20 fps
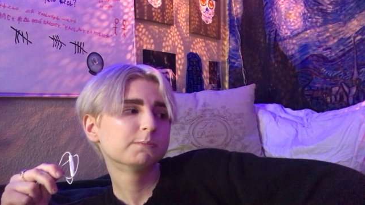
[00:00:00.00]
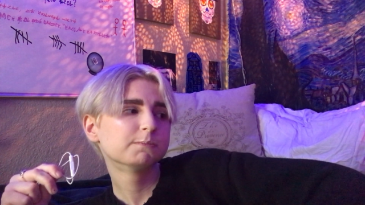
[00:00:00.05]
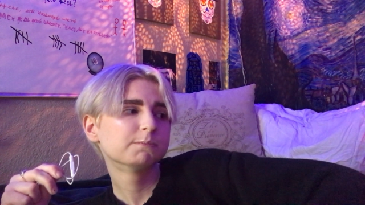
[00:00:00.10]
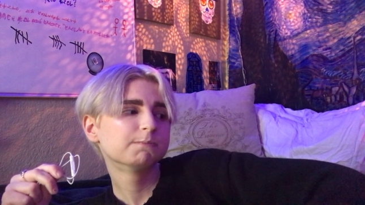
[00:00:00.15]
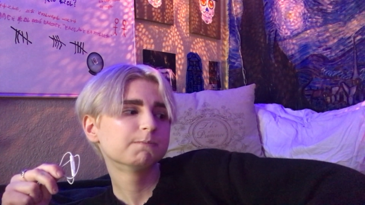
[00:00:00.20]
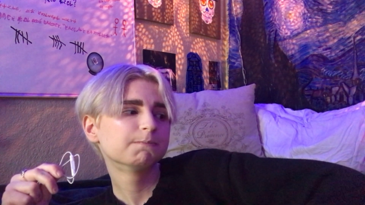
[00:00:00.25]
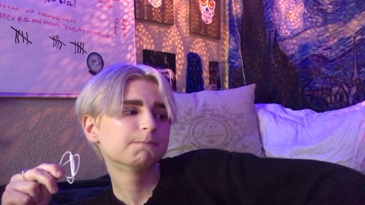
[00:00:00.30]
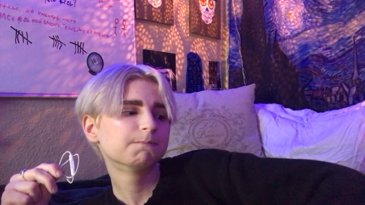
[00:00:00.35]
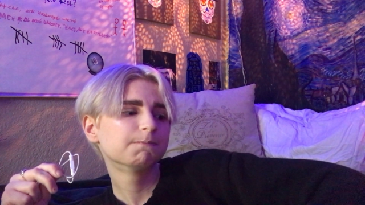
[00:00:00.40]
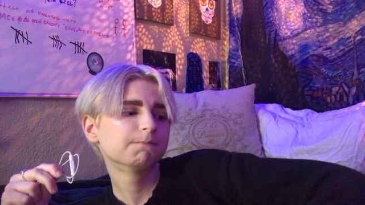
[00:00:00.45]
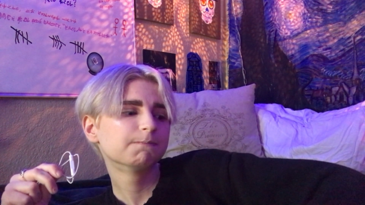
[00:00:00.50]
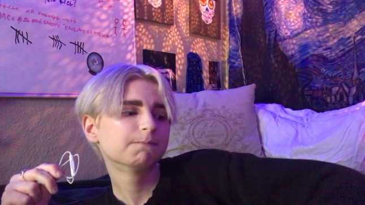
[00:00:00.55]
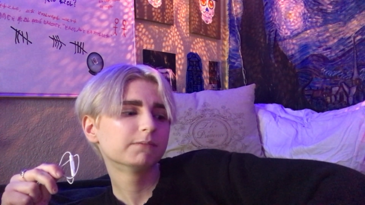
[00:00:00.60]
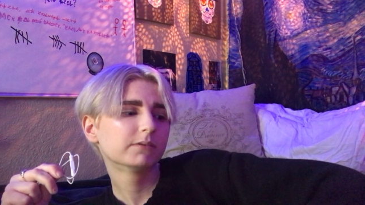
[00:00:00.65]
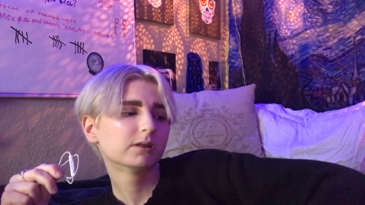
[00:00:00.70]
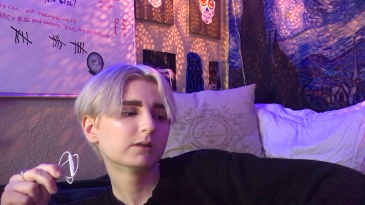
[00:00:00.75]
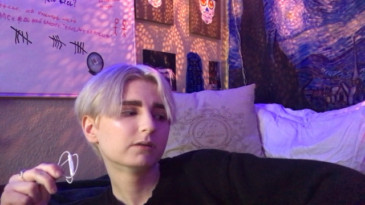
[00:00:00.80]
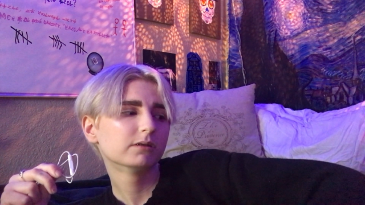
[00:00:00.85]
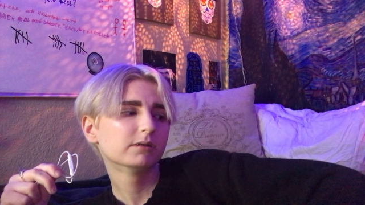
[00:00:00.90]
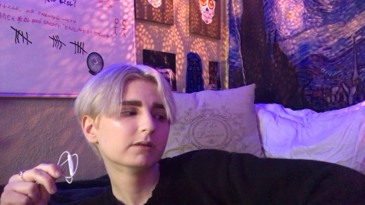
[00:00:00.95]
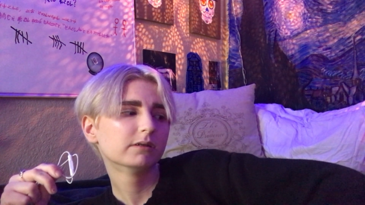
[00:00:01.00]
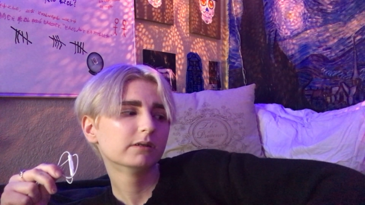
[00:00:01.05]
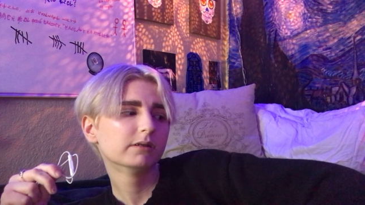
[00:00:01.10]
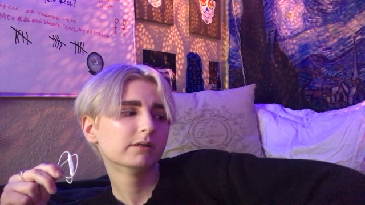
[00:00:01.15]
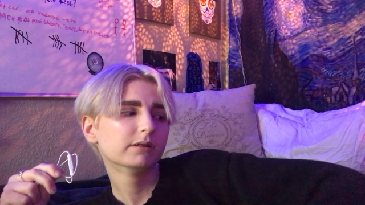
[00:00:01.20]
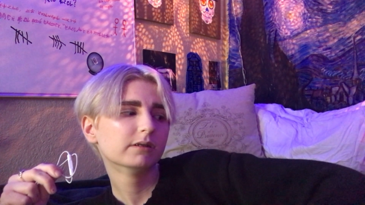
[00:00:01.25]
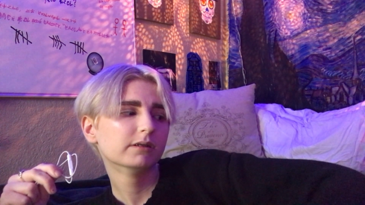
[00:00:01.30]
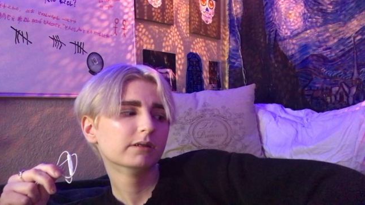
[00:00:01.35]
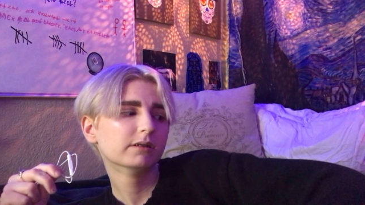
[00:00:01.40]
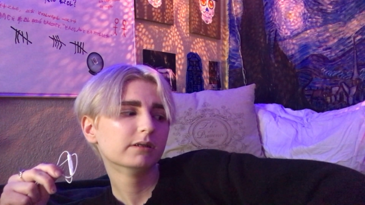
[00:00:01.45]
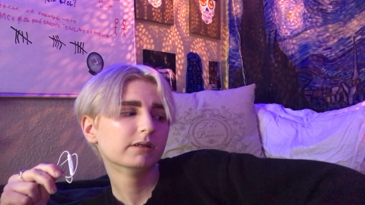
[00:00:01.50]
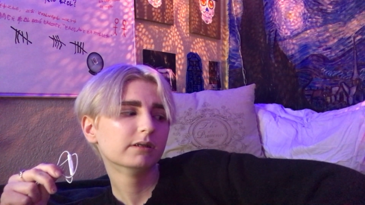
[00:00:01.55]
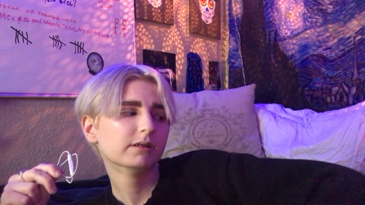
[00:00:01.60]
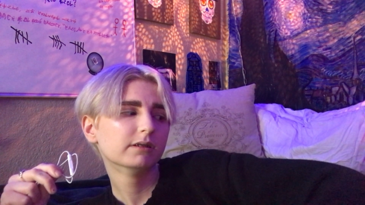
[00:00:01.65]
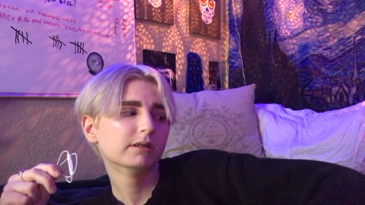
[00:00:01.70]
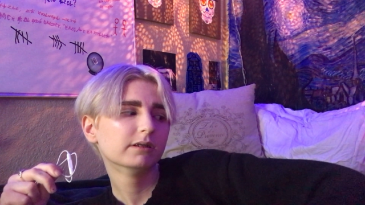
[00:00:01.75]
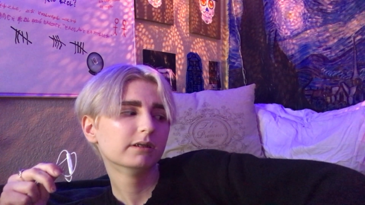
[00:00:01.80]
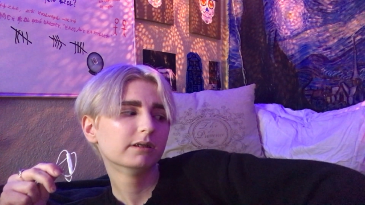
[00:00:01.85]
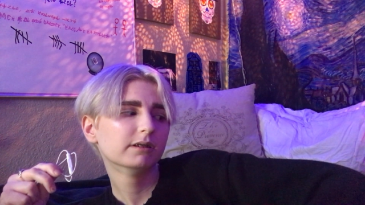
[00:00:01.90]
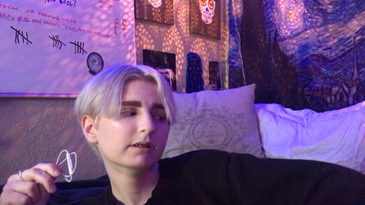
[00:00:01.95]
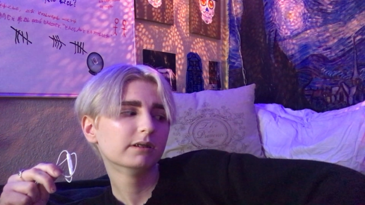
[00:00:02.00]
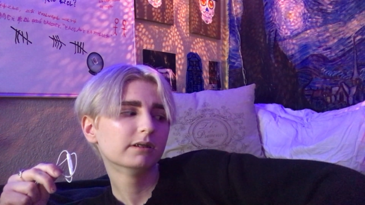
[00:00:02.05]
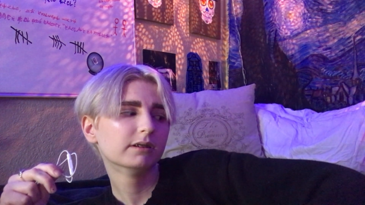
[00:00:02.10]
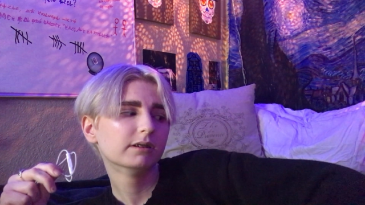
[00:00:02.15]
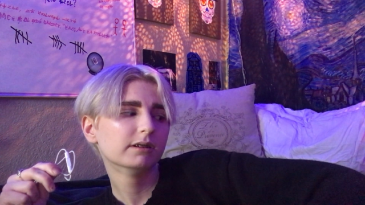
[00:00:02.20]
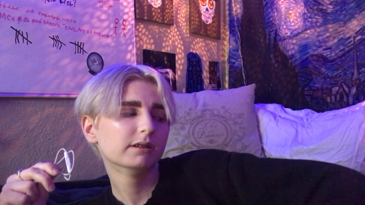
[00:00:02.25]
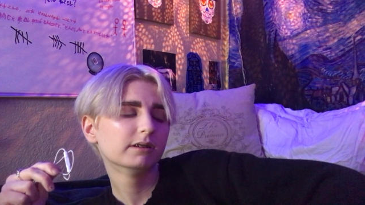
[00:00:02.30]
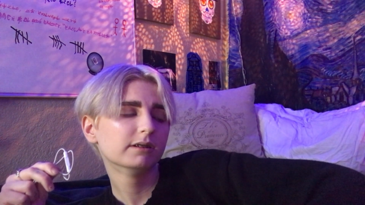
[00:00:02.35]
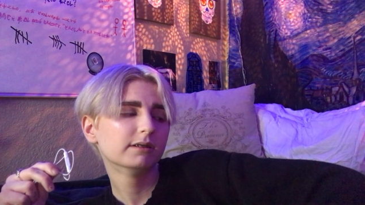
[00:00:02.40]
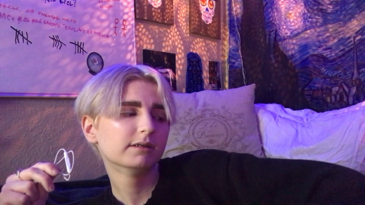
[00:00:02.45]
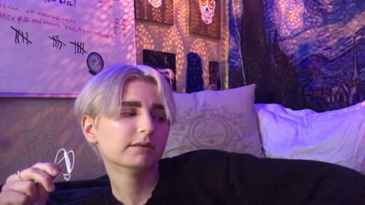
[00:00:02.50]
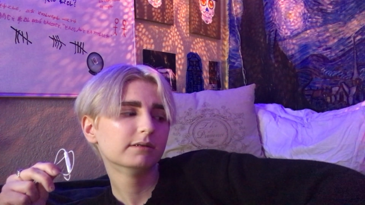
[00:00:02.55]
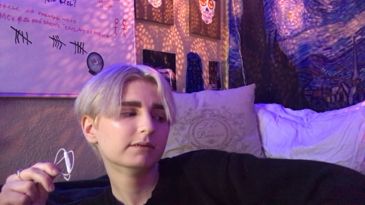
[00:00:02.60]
No one is speaking in this clip.